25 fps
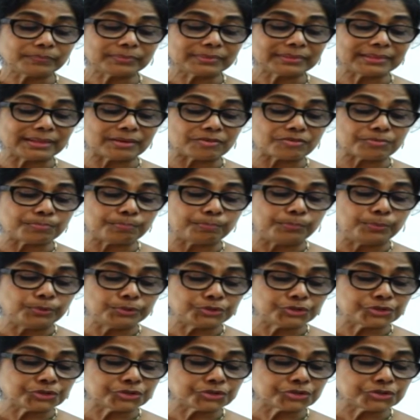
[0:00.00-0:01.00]
the
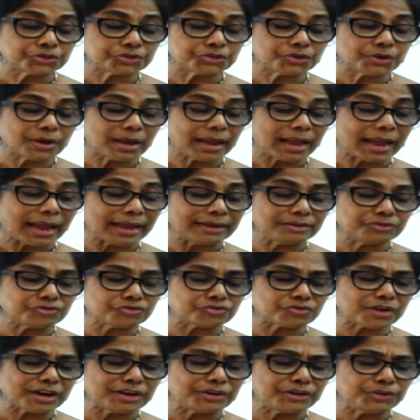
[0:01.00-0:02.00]
bush and
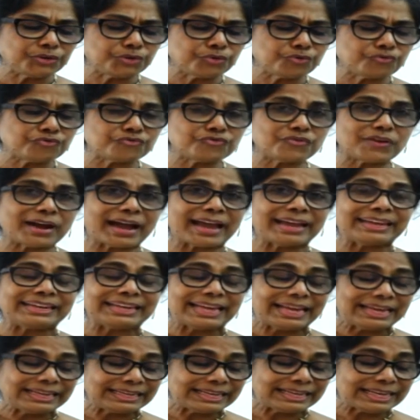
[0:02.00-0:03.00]
tried to find
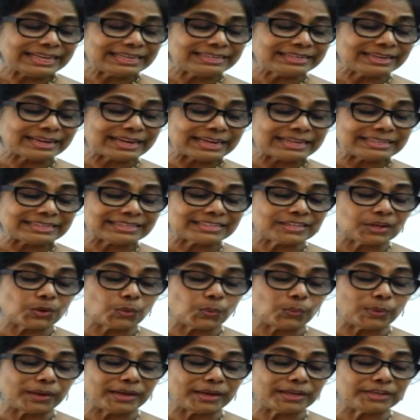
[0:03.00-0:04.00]

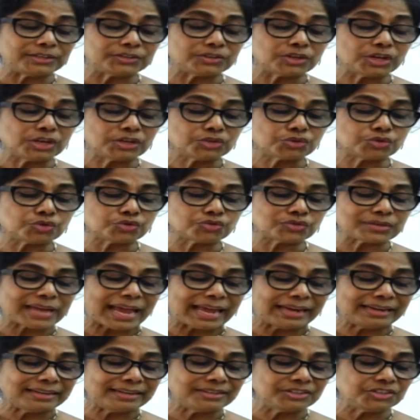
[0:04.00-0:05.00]
interesting ways to
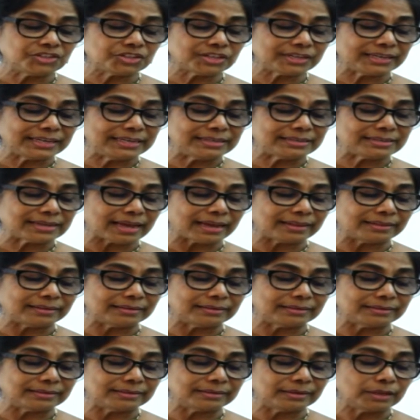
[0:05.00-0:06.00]
challenge each
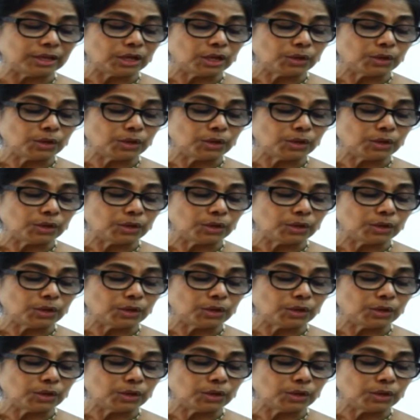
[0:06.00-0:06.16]
other